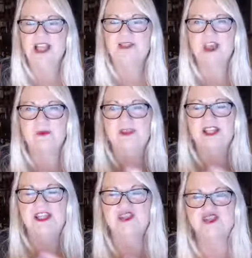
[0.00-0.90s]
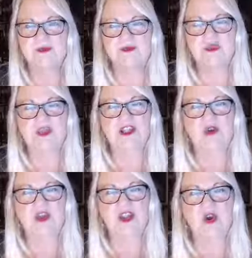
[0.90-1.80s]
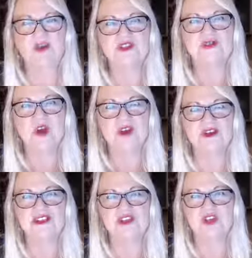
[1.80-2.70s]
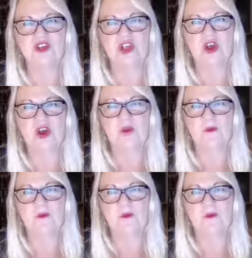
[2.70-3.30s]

And that relationship is only going to go as far as it's going to go.